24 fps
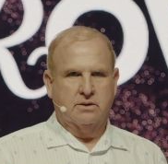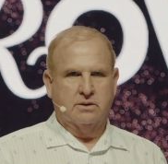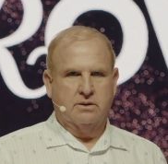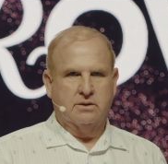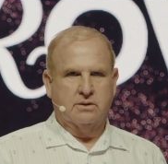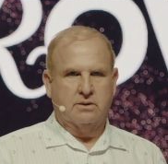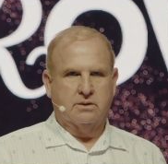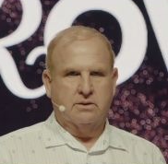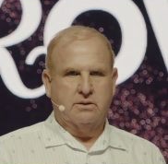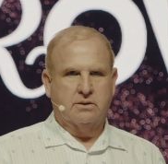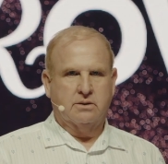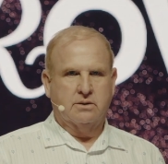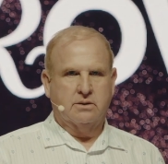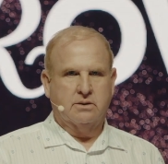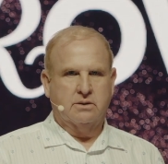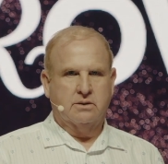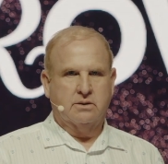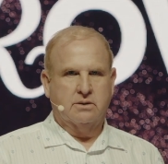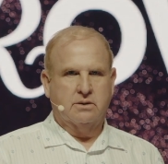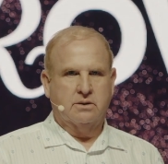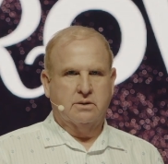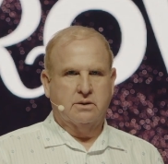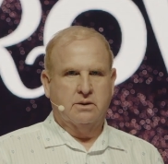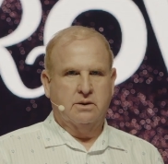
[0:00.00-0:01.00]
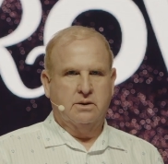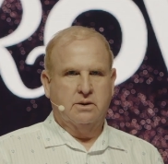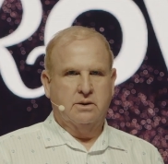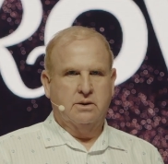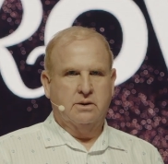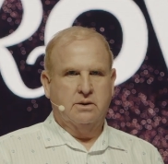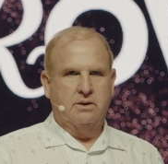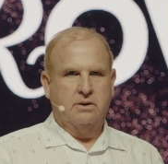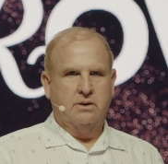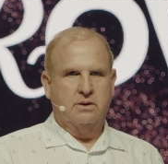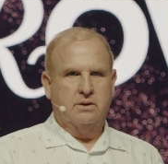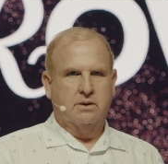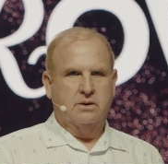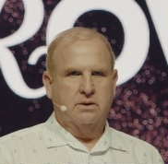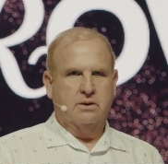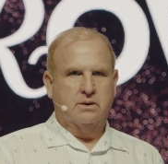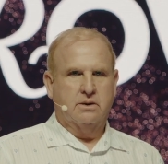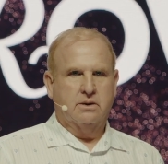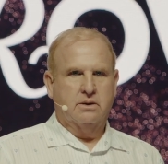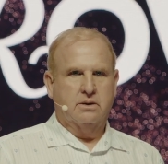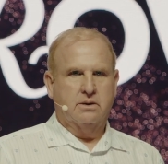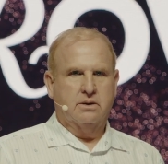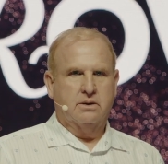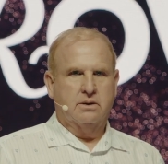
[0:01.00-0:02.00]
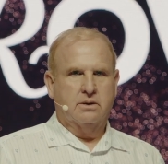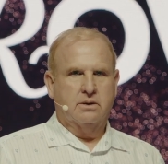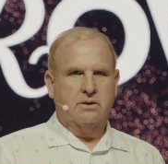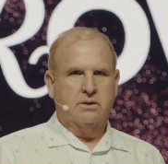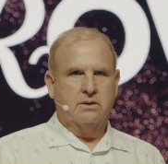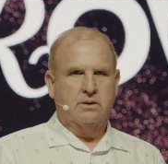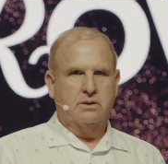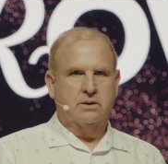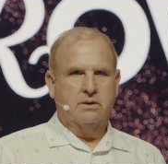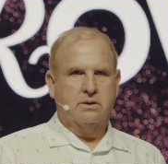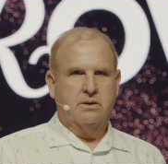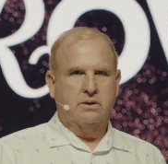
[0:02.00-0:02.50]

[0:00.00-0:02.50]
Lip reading: Nobody speaks.